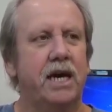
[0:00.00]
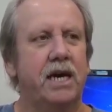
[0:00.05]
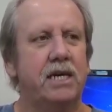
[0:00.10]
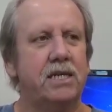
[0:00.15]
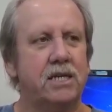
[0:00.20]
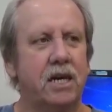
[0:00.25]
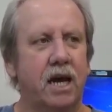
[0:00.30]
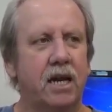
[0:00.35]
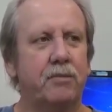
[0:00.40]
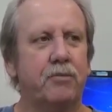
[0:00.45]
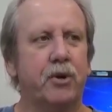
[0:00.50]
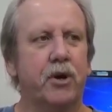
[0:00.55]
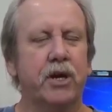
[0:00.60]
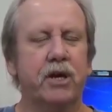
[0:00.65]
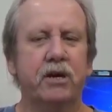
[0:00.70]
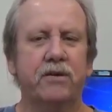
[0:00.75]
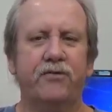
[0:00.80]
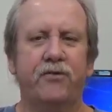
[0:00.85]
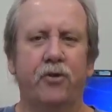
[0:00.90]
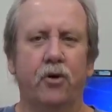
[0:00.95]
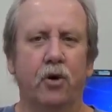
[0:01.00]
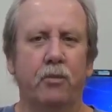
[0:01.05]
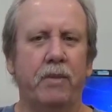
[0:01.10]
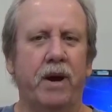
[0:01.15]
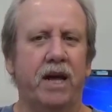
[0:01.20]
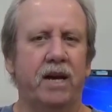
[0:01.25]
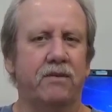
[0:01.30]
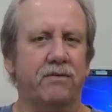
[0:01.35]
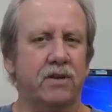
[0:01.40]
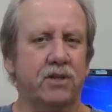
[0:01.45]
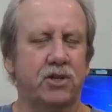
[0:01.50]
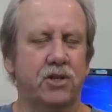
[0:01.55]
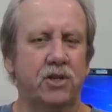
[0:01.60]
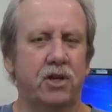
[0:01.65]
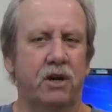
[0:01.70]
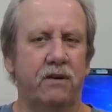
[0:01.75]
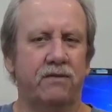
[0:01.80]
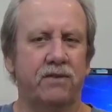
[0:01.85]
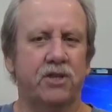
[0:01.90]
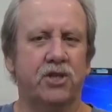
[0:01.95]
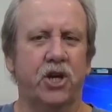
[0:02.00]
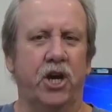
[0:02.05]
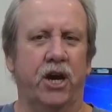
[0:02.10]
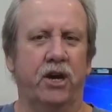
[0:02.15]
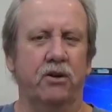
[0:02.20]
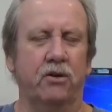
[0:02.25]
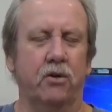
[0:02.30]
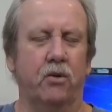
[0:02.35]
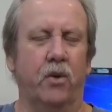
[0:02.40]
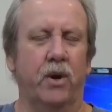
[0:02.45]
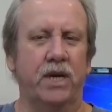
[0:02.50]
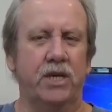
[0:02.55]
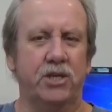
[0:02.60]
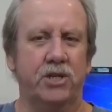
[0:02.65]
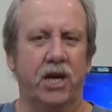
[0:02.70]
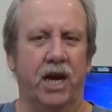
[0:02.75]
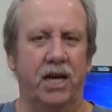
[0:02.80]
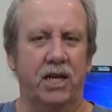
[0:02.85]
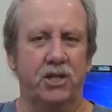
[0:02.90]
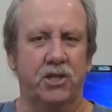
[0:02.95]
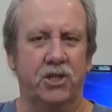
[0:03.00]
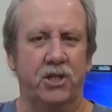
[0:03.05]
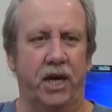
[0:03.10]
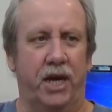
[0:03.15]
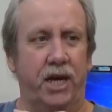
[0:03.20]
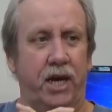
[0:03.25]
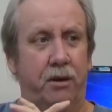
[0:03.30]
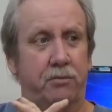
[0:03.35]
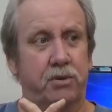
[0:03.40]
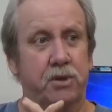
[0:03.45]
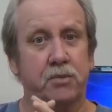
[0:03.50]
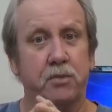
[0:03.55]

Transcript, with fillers: he's got a pretty good format of a, of a channel the way he's got it set up.